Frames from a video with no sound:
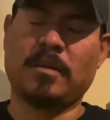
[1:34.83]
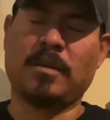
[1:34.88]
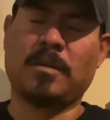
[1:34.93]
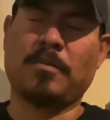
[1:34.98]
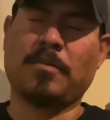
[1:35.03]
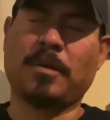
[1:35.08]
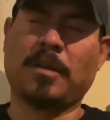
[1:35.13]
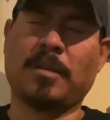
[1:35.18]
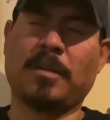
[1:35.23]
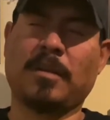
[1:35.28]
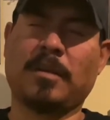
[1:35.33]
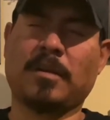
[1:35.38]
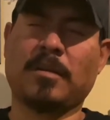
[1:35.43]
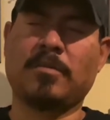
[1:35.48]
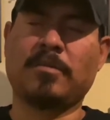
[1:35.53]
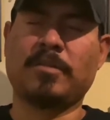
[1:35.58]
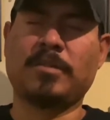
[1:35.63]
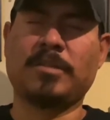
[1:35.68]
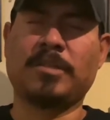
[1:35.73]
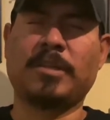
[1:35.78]
with
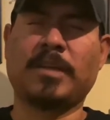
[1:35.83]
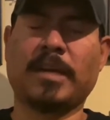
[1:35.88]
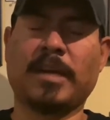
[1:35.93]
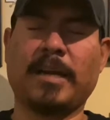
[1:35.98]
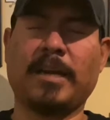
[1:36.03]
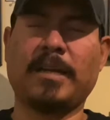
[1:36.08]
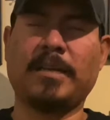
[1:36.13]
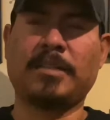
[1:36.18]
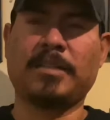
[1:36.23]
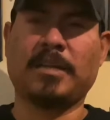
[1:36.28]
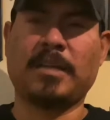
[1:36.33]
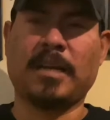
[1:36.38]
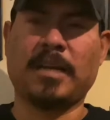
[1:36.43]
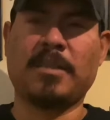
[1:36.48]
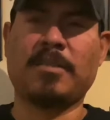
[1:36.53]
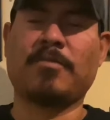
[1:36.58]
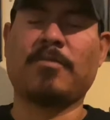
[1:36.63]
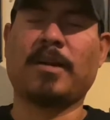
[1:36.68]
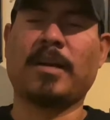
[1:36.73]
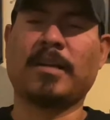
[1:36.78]
Killswitch Engage and
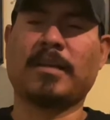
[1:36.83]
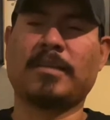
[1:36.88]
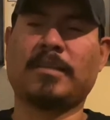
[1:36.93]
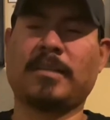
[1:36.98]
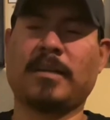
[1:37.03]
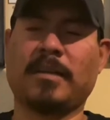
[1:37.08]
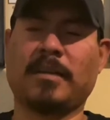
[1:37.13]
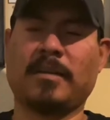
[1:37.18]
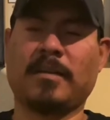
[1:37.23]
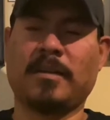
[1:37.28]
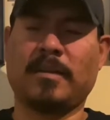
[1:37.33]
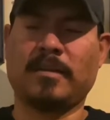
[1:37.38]
Anthrax, and